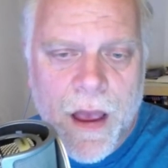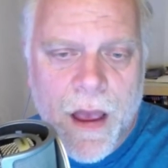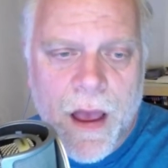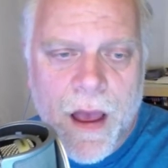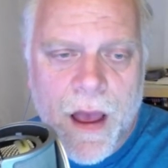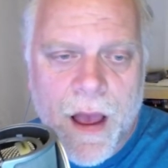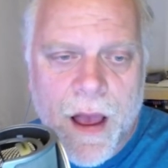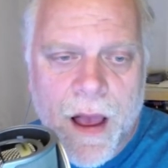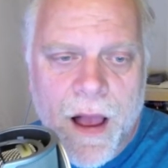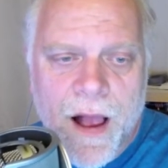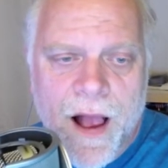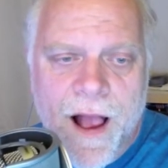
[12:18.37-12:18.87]

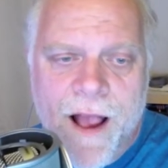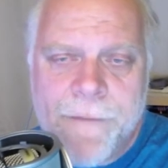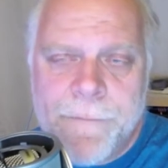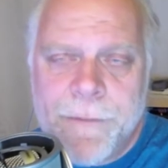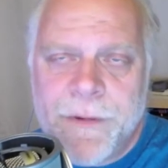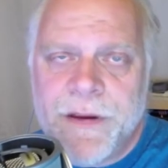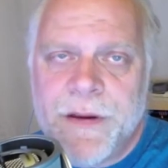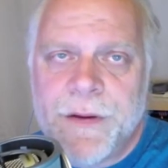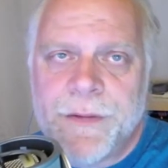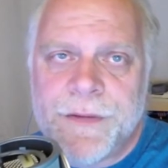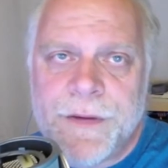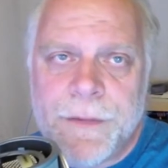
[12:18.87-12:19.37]
I've been
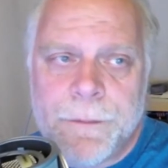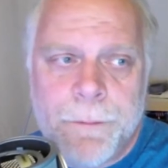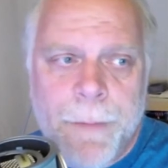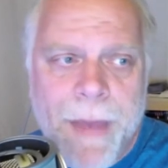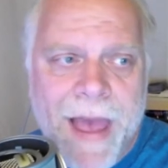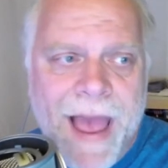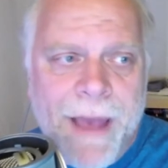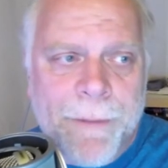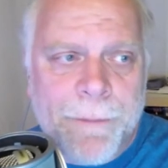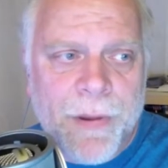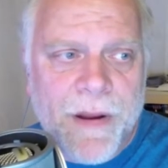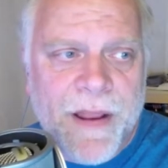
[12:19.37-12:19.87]
using
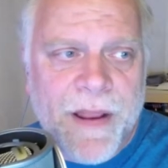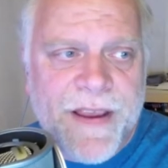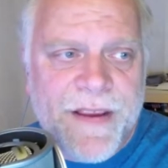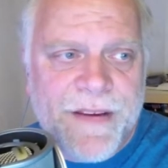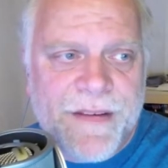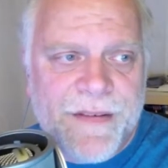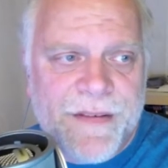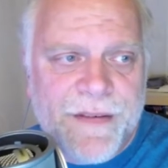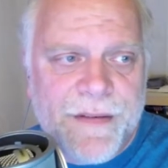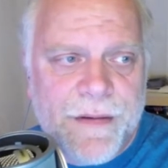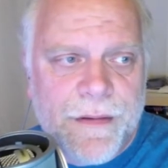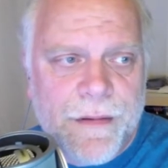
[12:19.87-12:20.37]

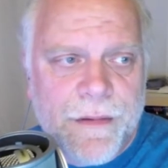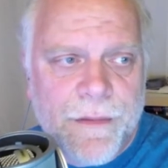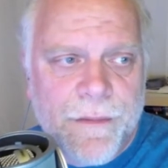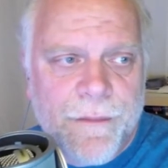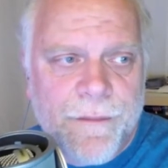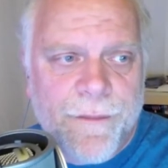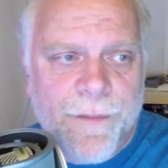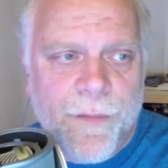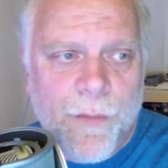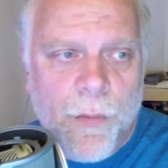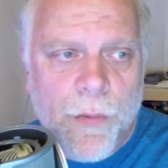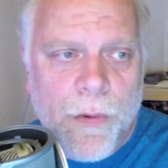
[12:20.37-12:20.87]
Backblaze
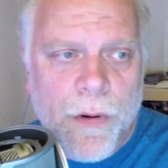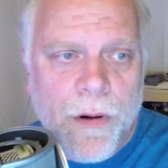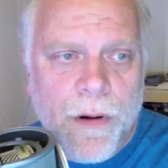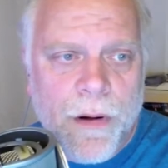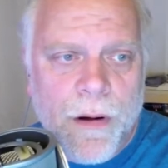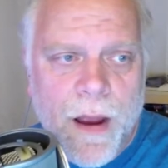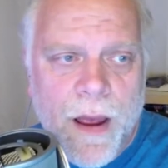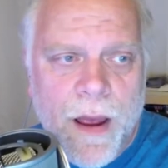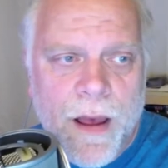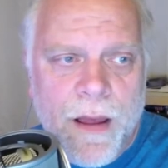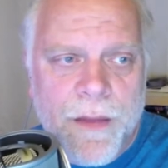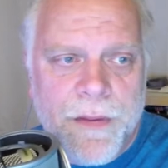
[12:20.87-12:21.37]
for
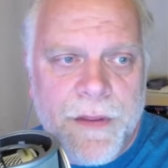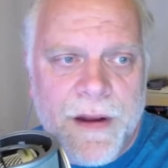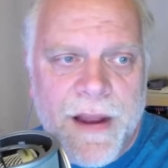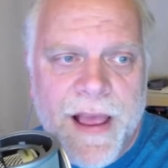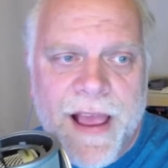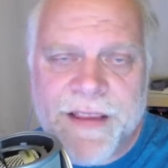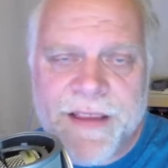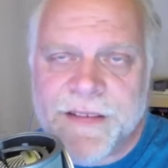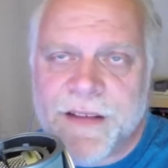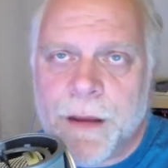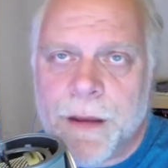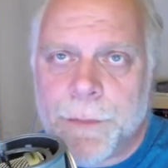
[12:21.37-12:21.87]
the
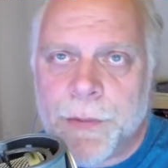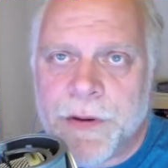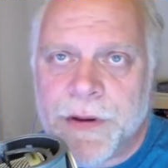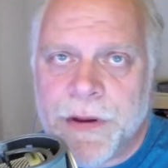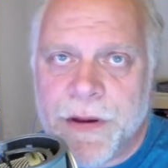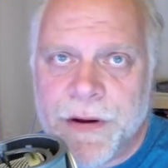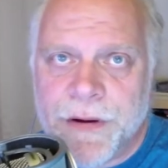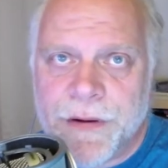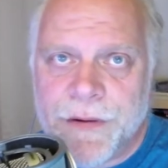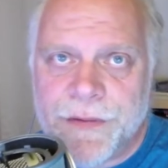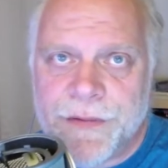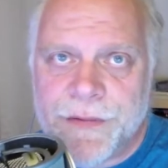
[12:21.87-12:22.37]
last couple
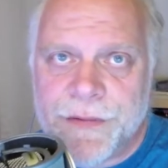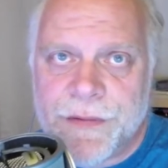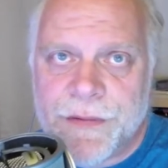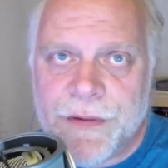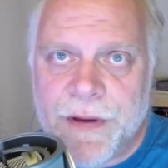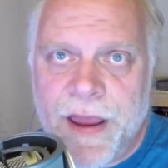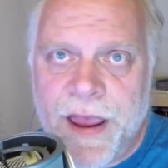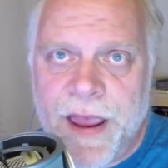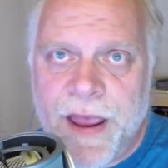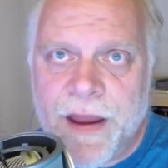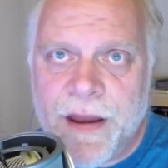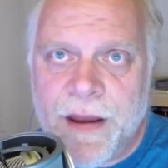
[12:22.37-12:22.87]
years,
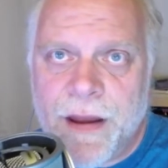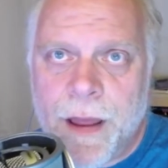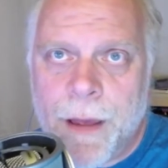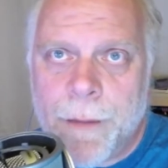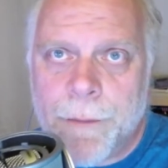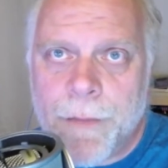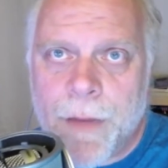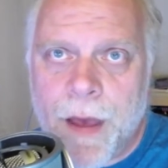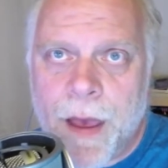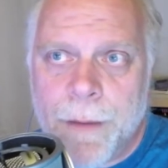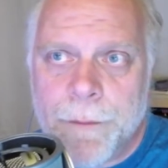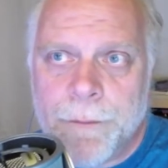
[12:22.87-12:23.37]
and
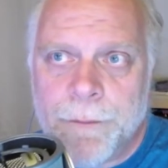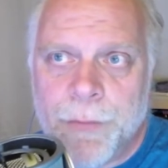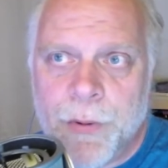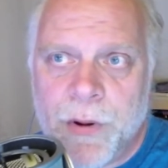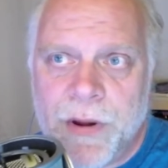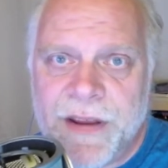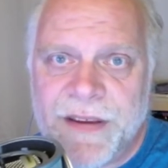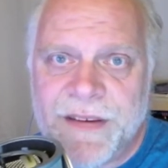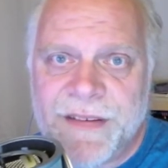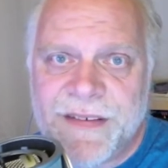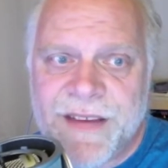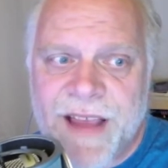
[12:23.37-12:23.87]
I'm
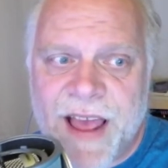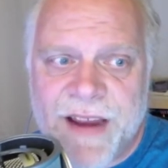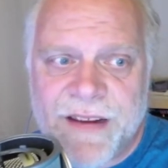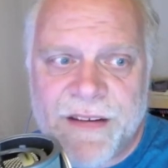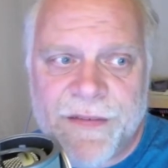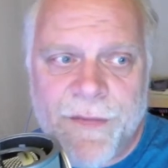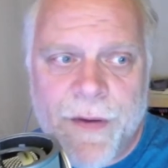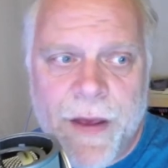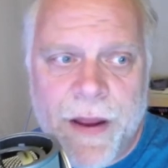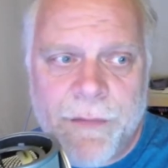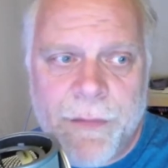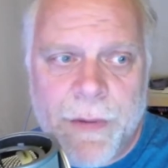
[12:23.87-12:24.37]
pretty
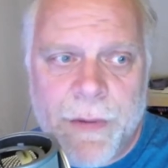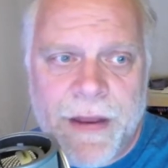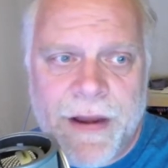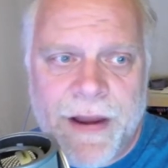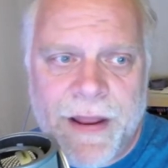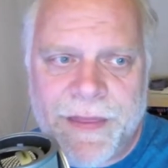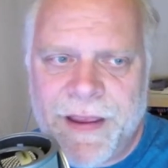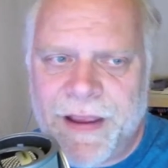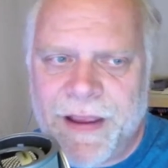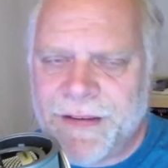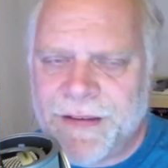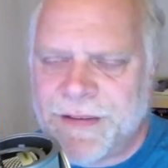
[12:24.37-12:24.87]
satisfied with it. I
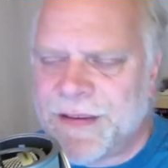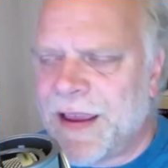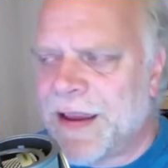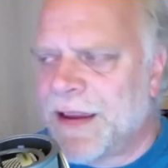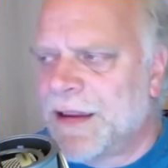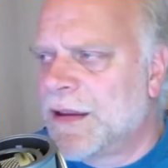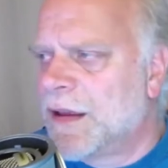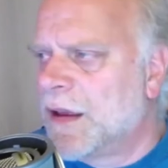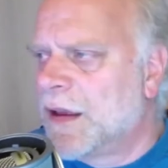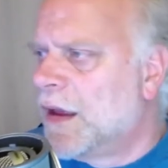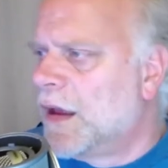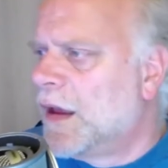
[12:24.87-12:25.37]
think it's like
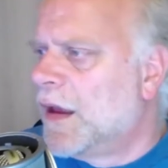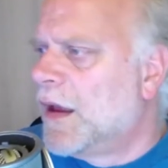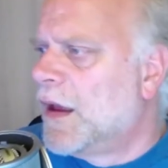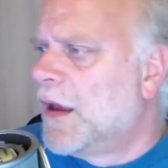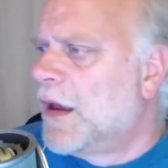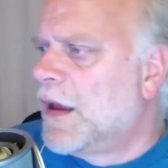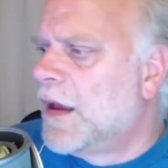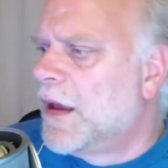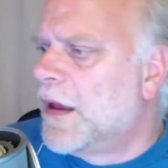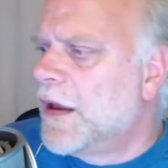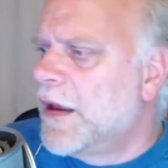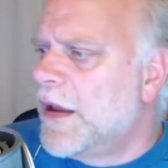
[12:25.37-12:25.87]

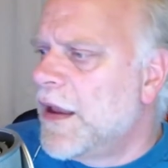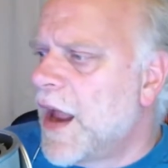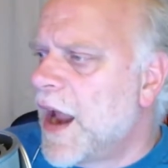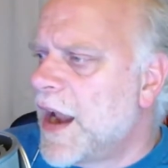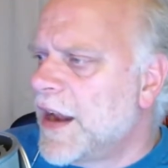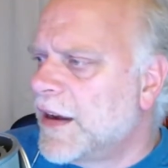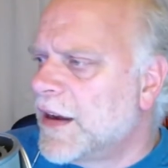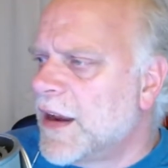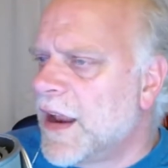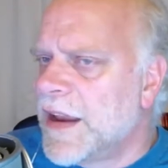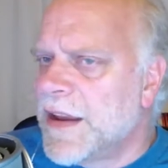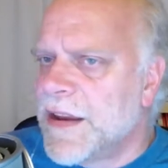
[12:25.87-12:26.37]

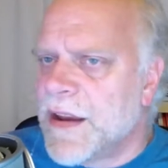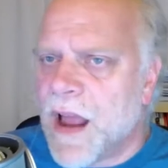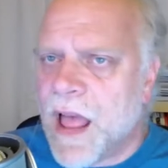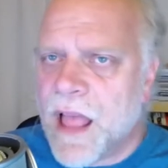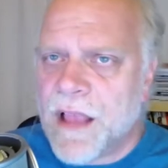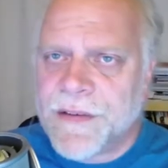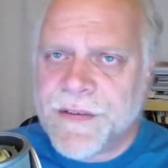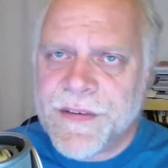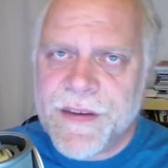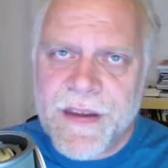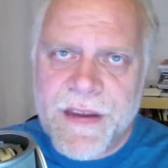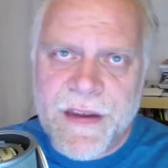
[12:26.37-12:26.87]

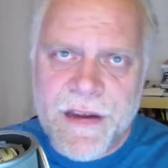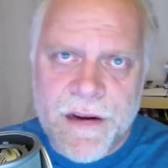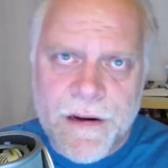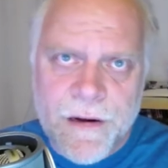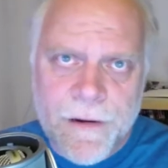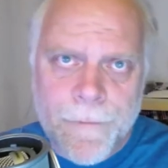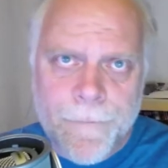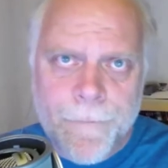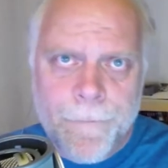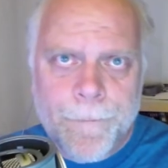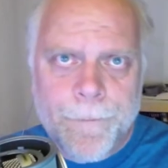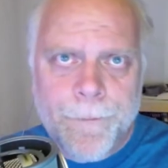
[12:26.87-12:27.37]
$99 a year.